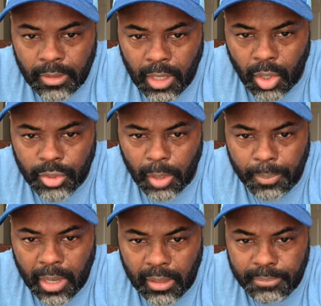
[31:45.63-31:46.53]
Oh, no
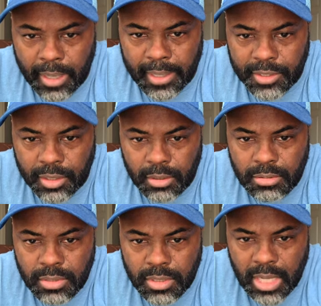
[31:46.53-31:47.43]
problem, Bunny. It's
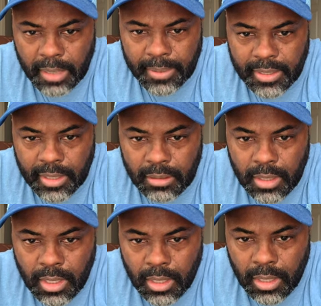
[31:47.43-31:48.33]
cool. Not a big deal.
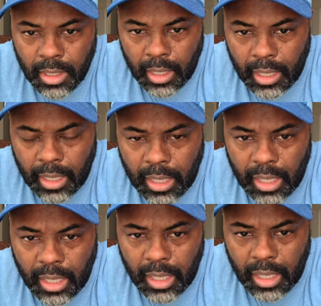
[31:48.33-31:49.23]

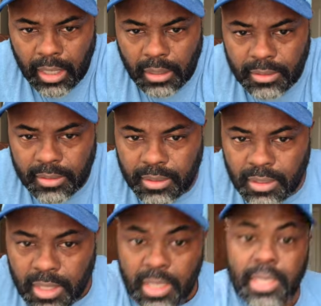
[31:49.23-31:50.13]
Uh,
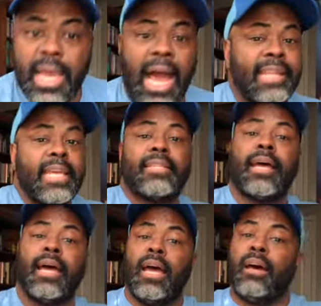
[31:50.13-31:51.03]
I need to
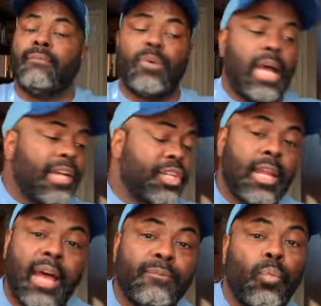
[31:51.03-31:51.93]
have, I should
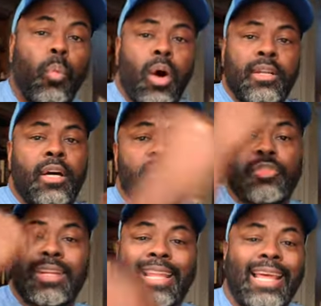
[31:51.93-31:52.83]
have
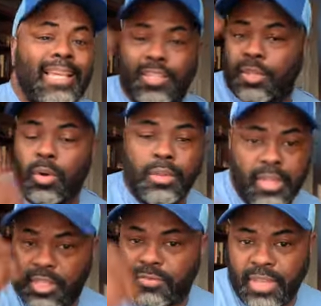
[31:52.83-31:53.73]
100 likes on
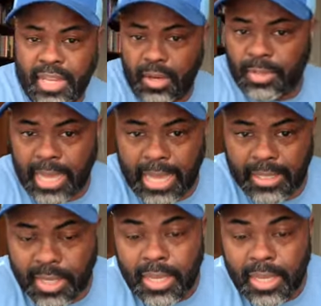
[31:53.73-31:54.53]
this video, guys.